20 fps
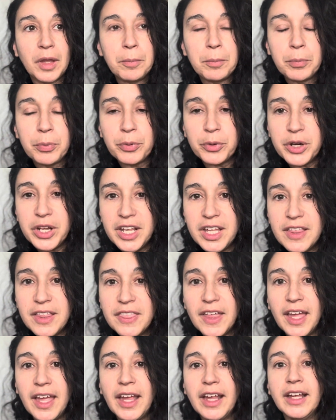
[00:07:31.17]

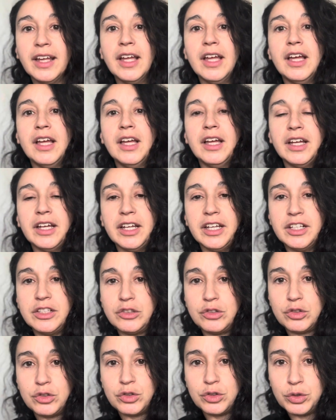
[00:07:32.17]
breathing. It
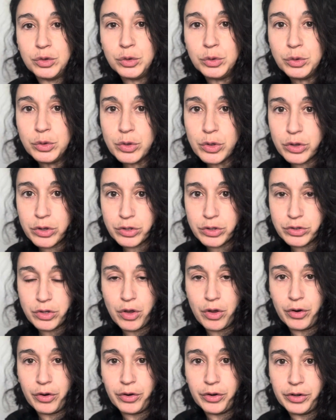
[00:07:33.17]
soothes
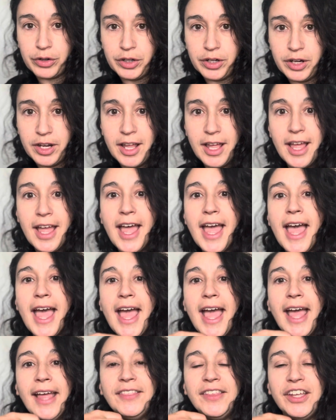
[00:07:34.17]
her.
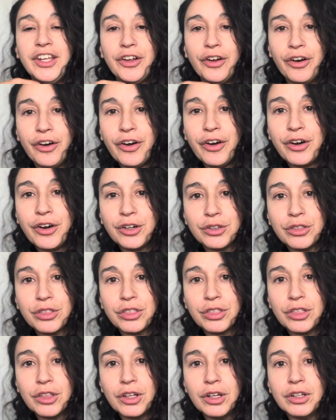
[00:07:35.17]
And the
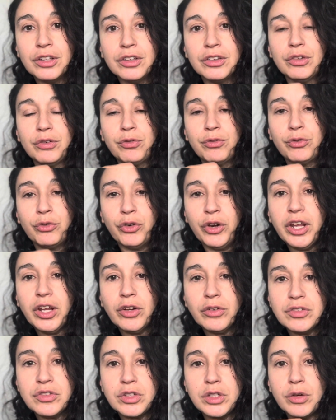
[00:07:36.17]
earth, the
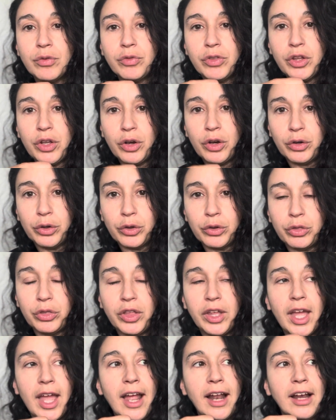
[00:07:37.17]
frequency of the earth,
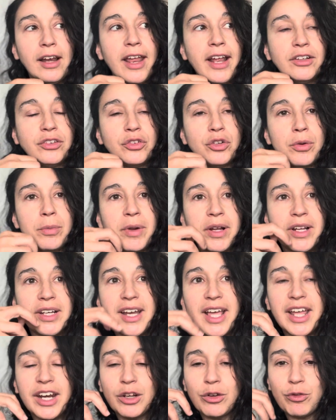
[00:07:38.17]
the
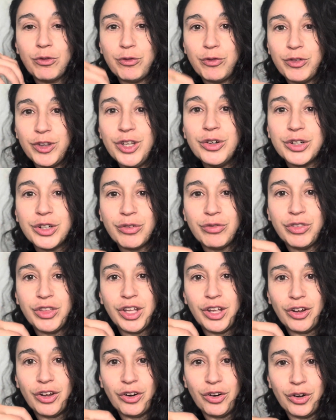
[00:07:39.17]
electromagnetic field of
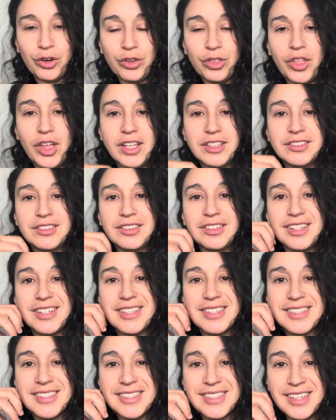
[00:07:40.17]
the earth has the
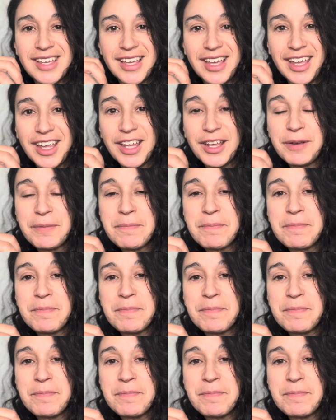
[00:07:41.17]
same